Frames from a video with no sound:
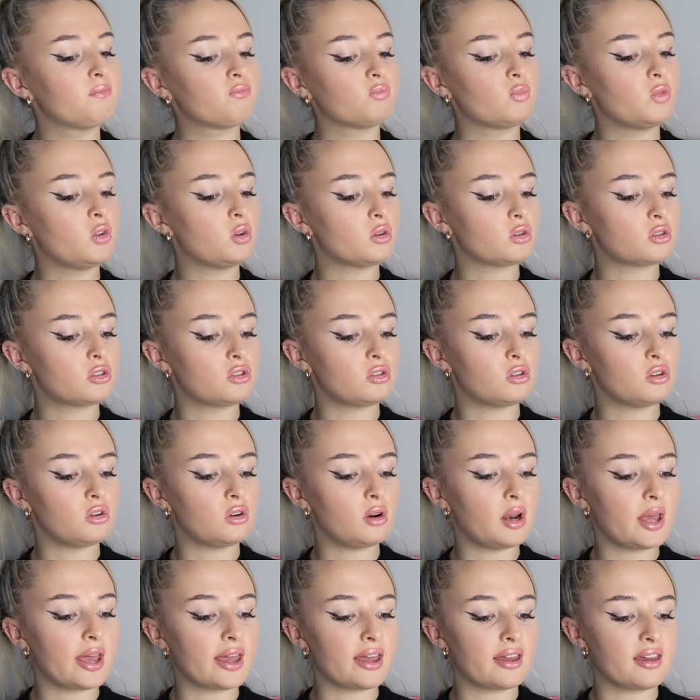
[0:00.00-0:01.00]
not
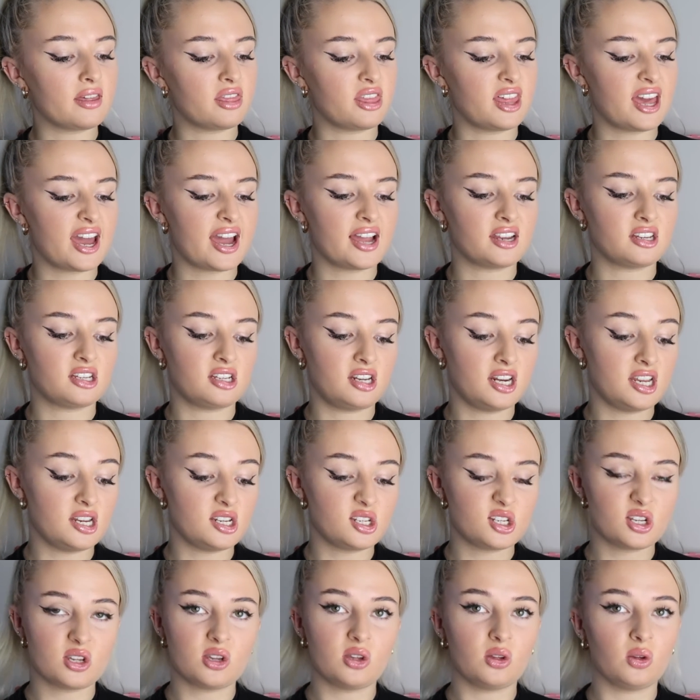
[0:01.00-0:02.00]
sure like if they actually
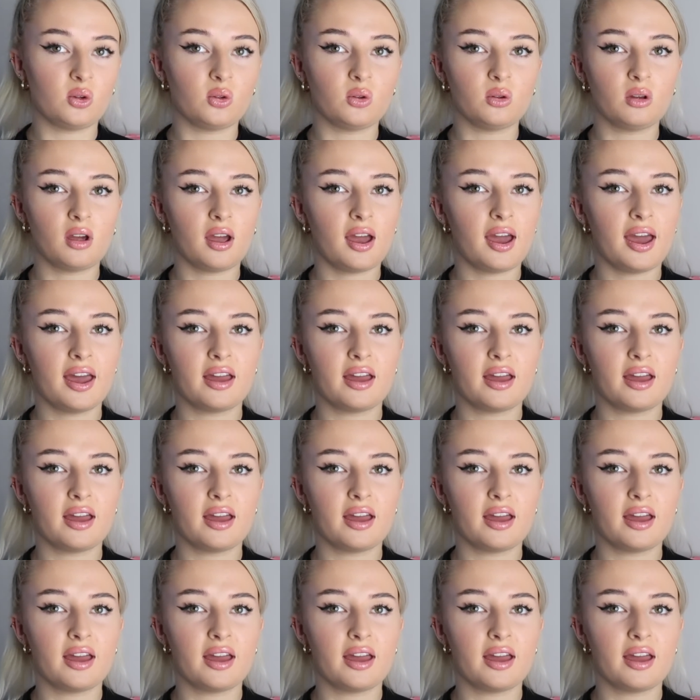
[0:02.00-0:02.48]
do